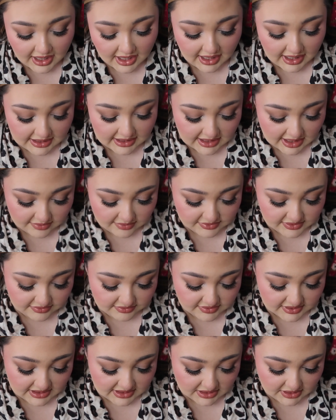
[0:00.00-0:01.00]
I have the
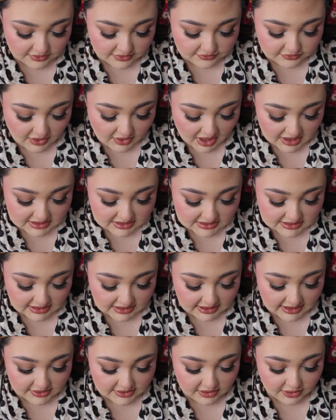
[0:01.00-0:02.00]
vanilla
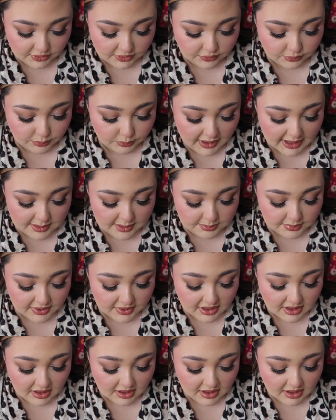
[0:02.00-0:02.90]
frosting and the grape